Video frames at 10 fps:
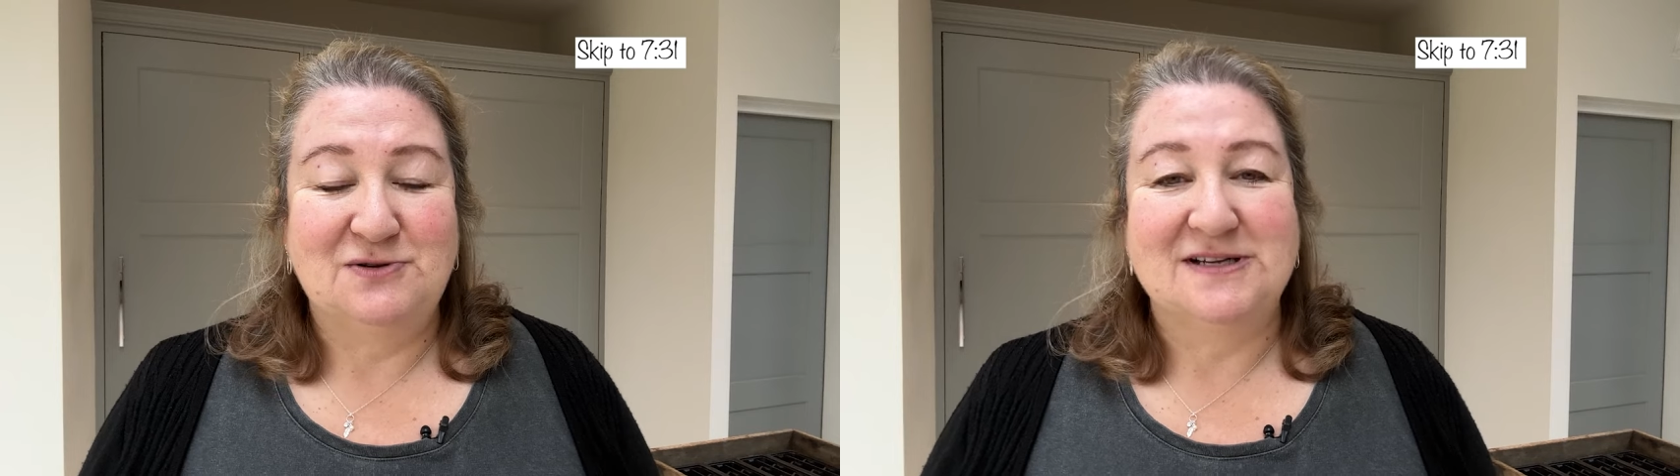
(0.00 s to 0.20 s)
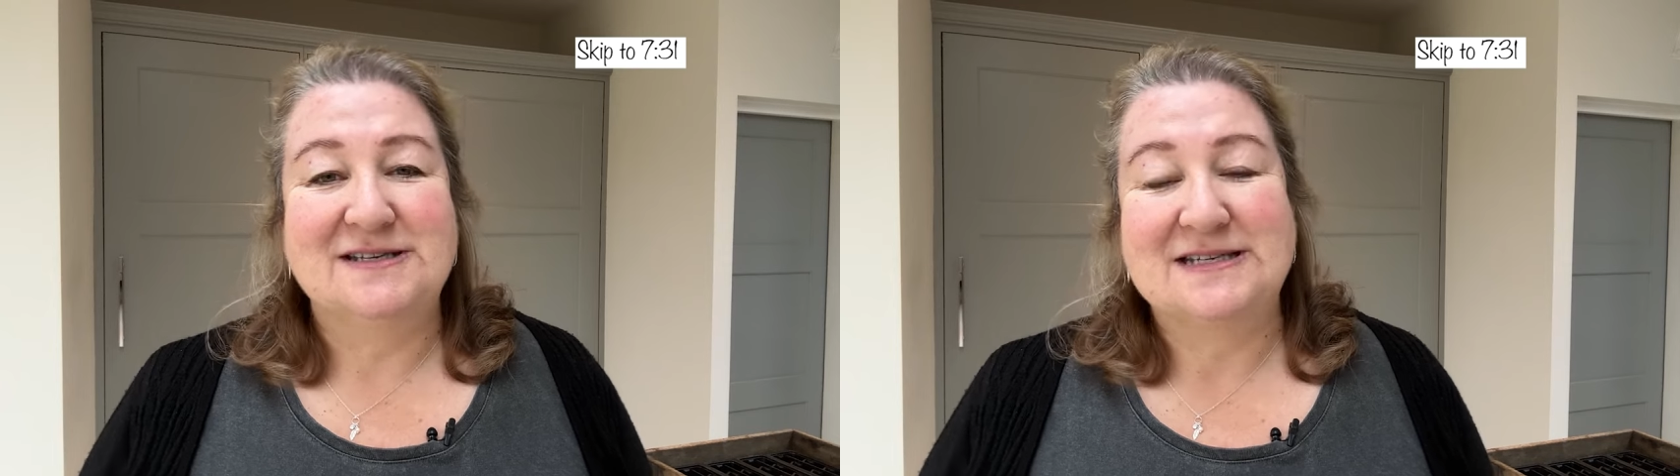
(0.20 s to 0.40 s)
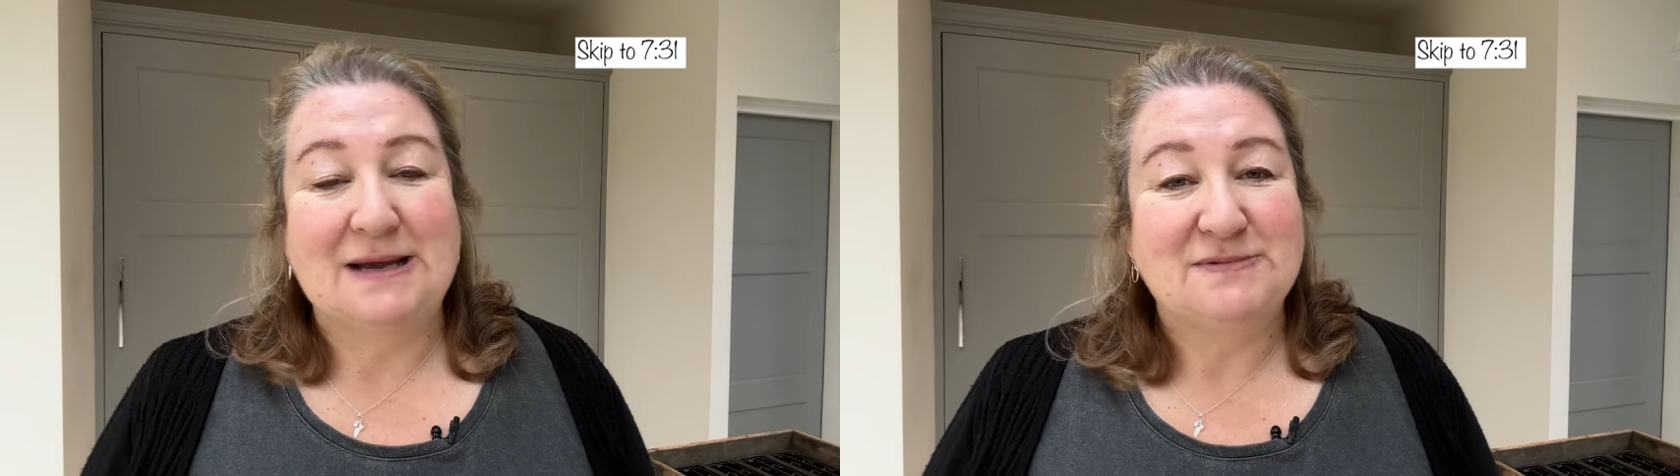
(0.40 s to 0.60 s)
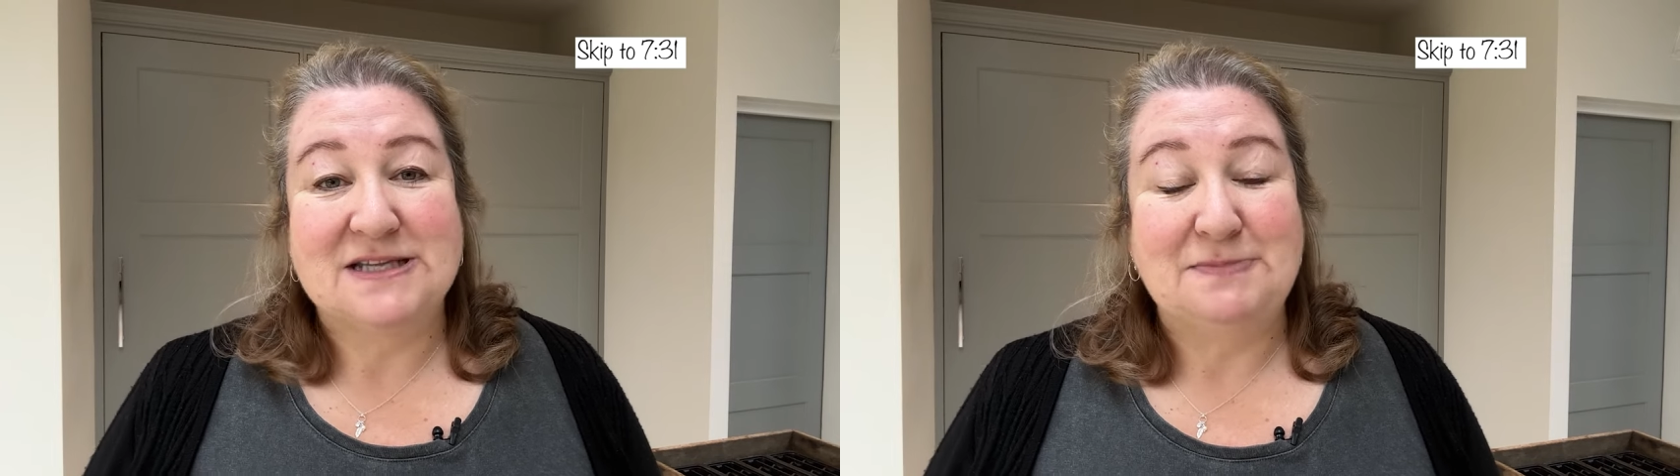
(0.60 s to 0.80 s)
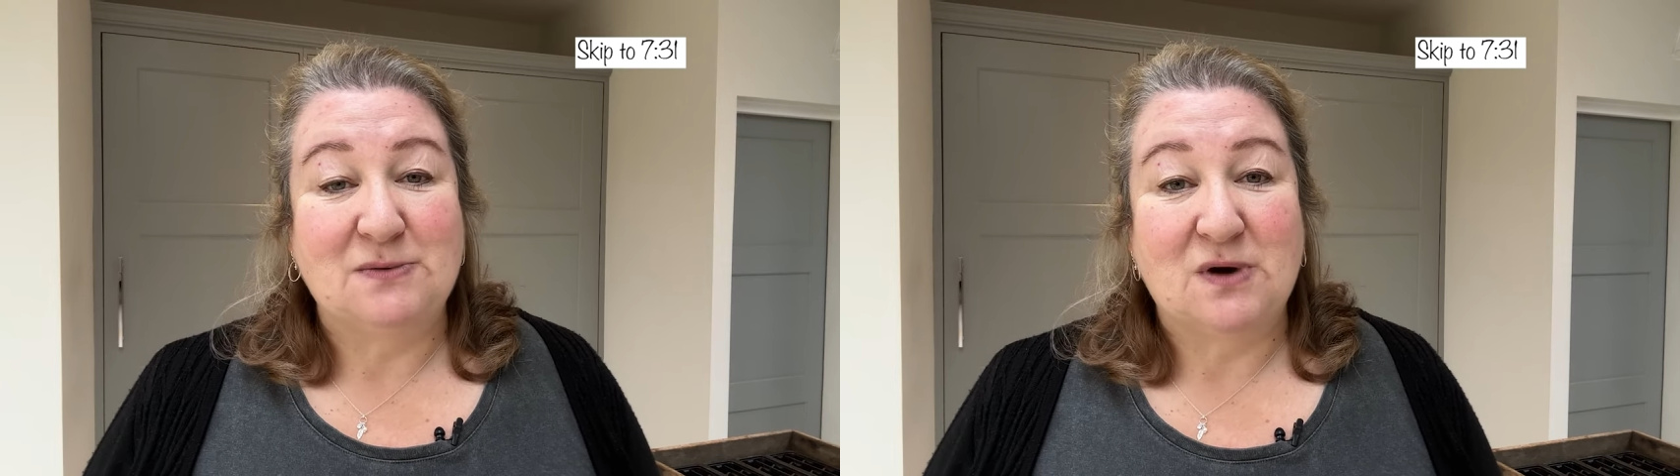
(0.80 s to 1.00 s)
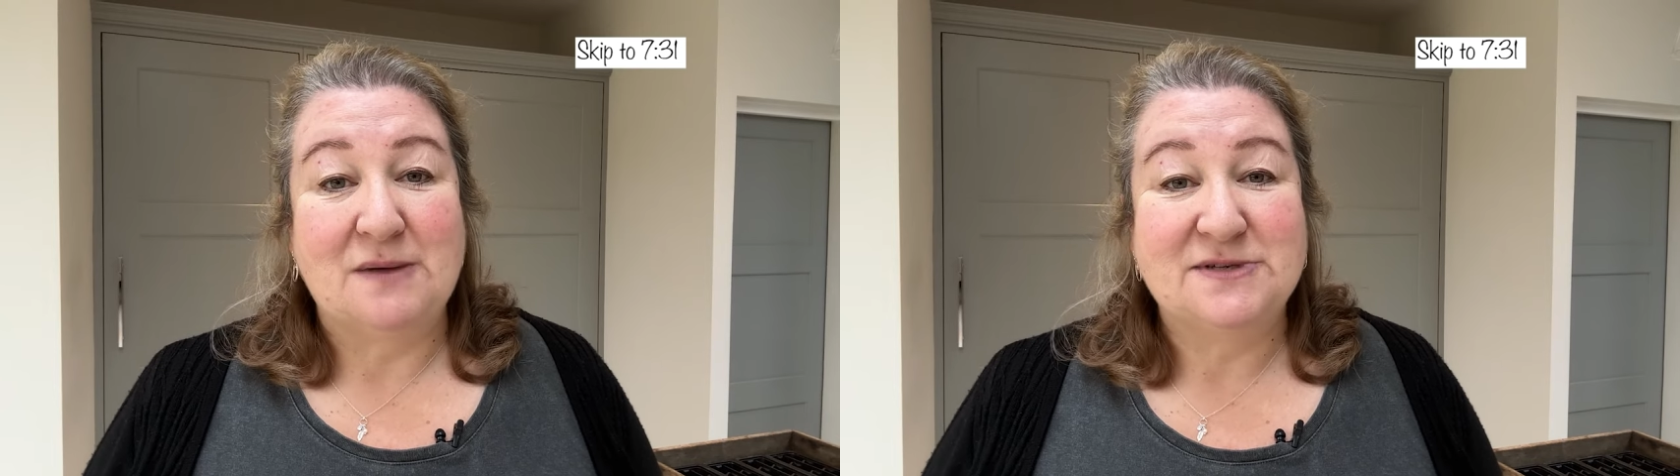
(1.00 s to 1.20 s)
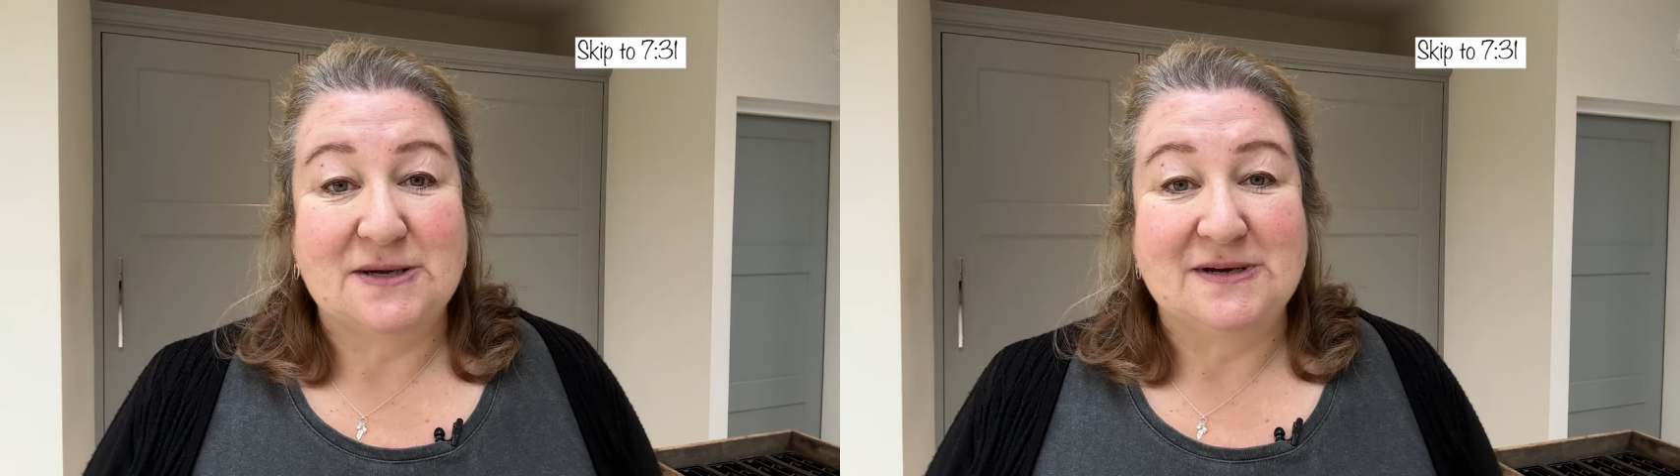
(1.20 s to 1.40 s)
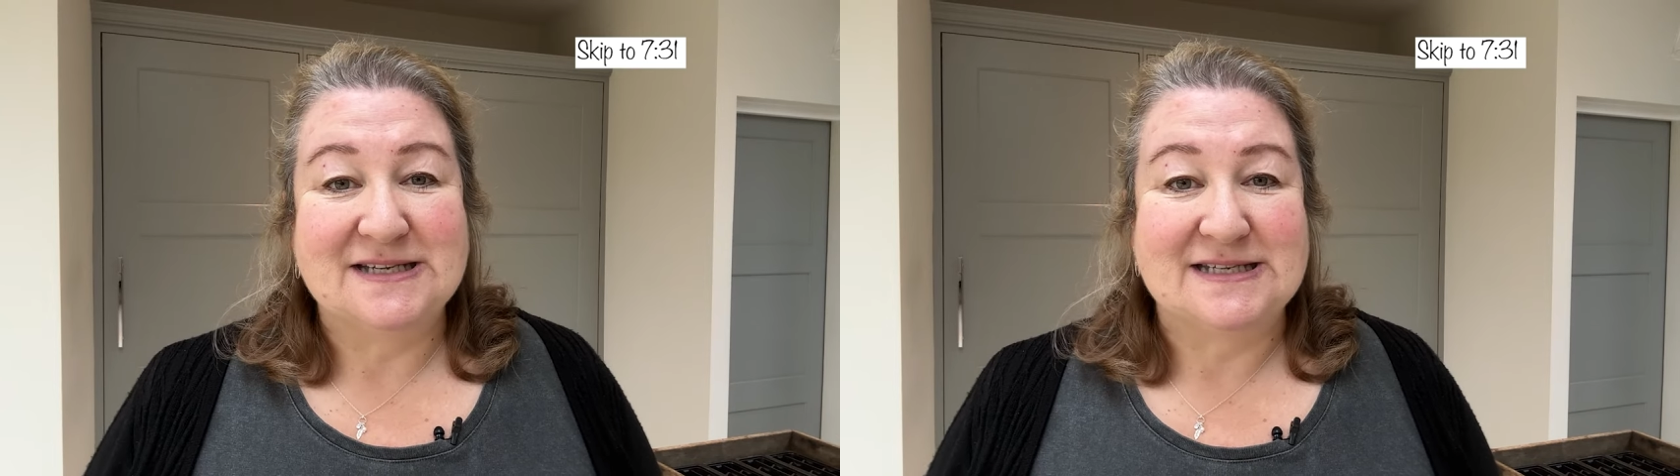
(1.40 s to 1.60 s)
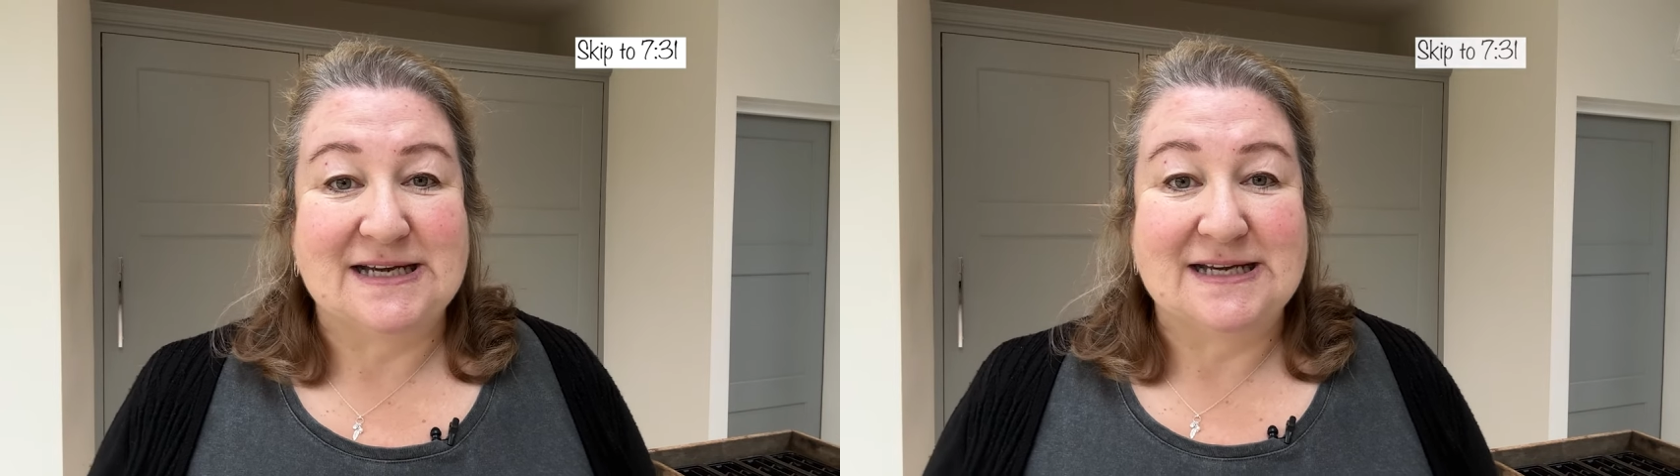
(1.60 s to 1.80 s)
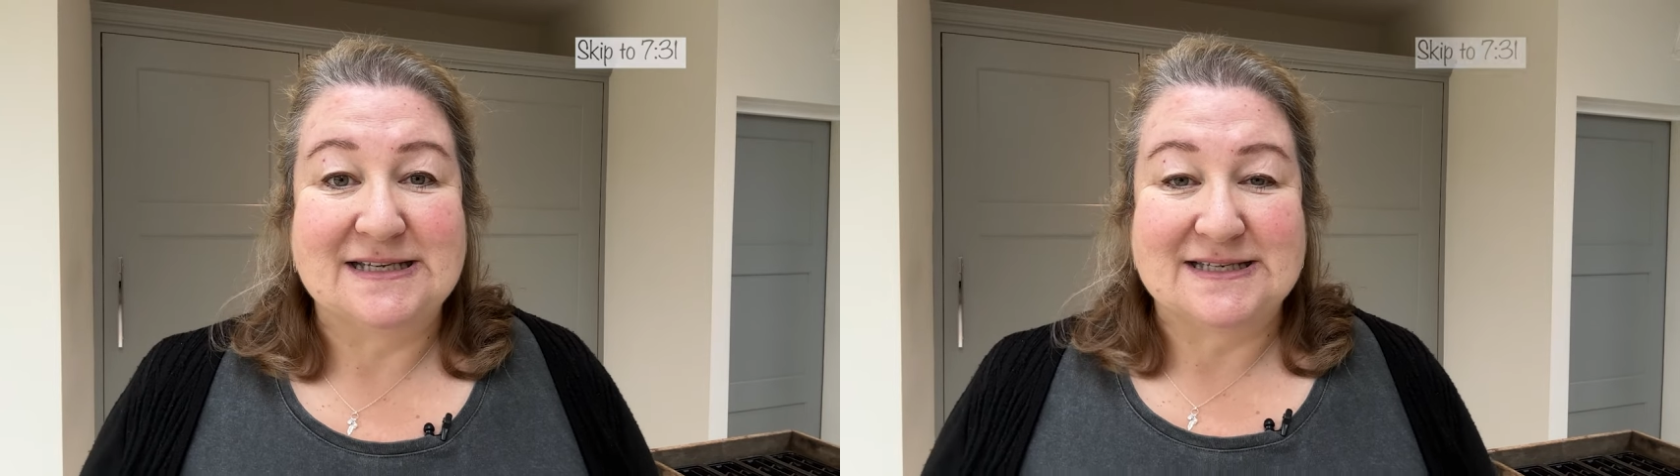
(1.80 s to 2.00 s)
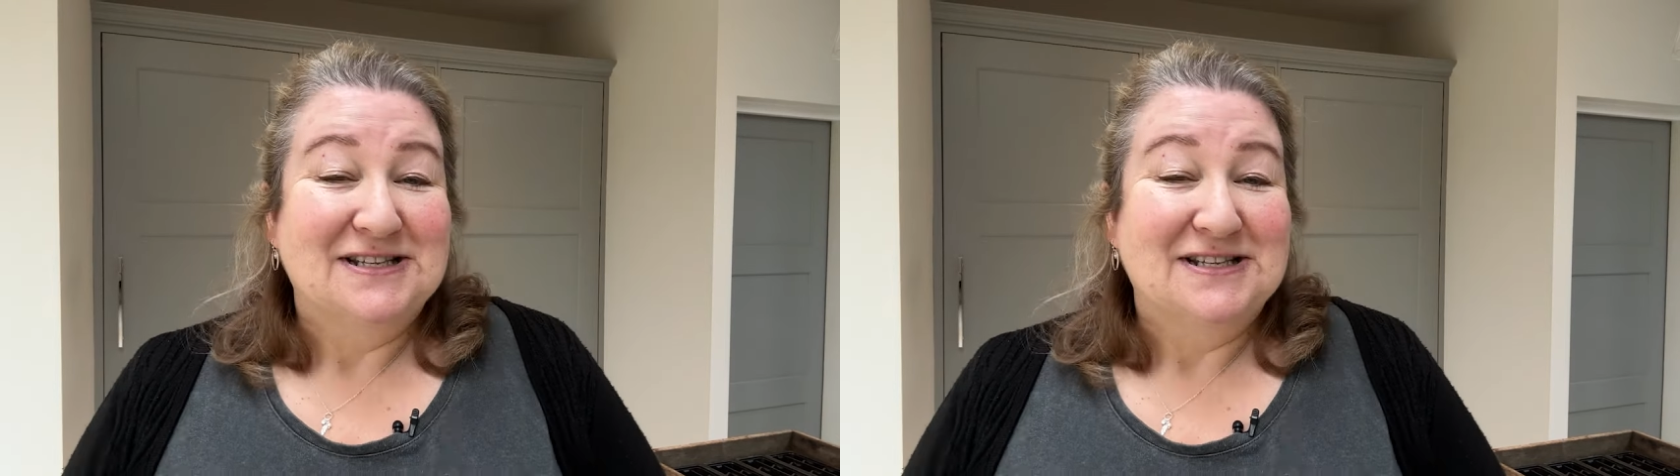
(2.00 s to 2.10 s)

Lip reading: can skip to the bit where I'm sowing seeds.